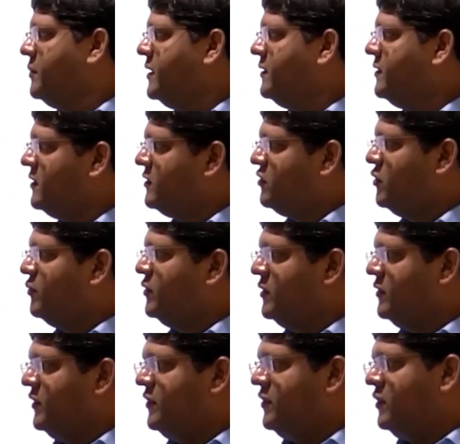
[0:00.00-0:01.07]
By just
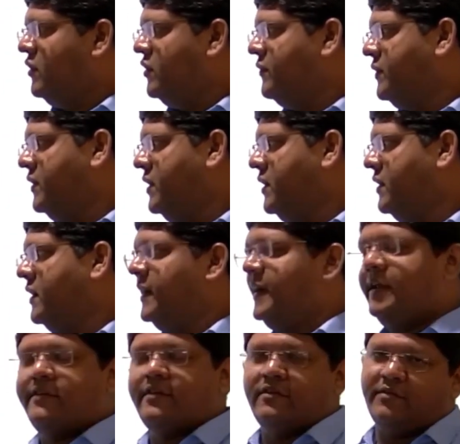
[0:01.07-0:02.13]
observation of the
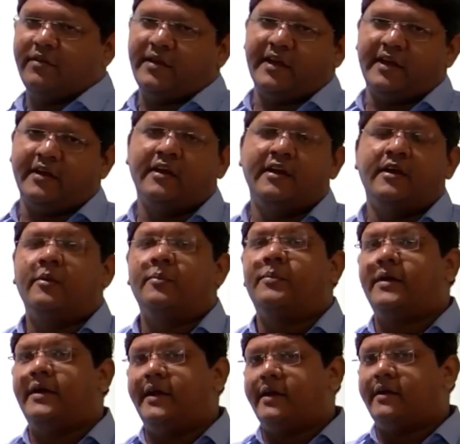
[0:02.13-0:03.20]
condition we can
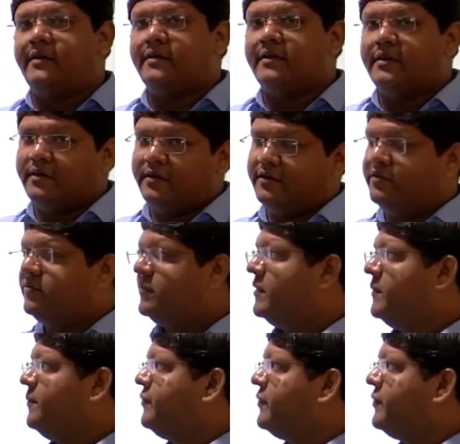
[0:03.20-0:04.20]
predict the answer.